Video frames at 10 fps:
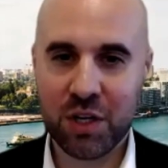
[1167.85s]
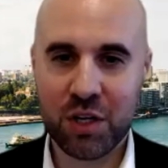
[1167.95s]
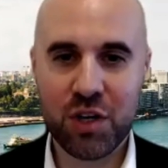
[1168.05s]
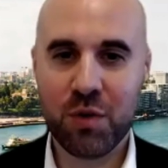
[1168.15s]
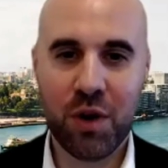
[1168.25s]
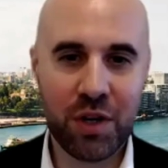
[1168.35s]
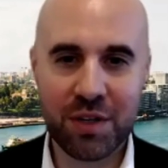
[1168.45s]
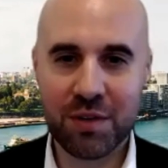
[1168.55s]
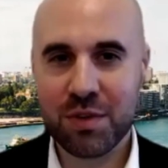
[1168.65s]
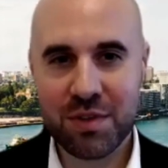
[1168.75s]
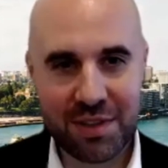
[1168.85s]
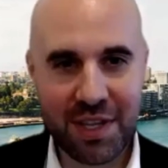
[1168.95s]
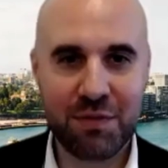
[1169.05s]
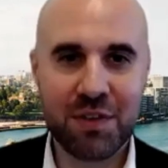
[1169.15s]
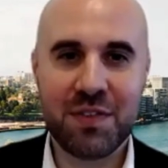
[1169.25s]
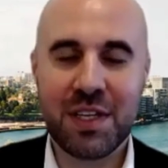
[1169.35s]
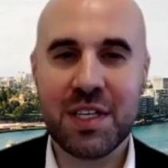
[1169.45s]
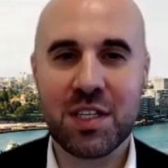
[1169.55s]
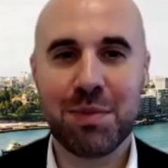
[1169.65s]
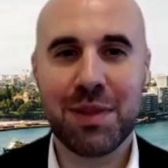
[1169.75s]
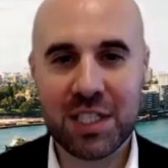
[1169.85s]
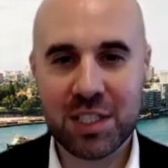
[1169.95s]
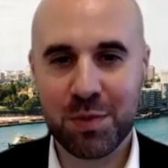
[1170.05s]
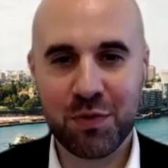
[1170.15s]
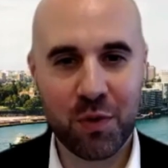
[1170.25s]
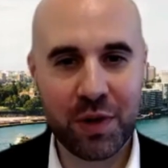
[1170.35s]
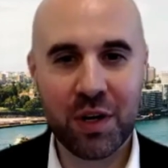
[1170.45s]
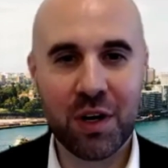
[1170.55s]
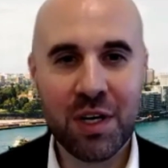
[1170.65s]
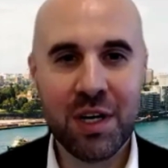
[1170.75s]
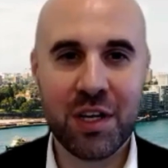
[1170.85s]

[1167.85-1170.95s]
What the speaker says: Joe Rogan was 10, 15 years plus before he got,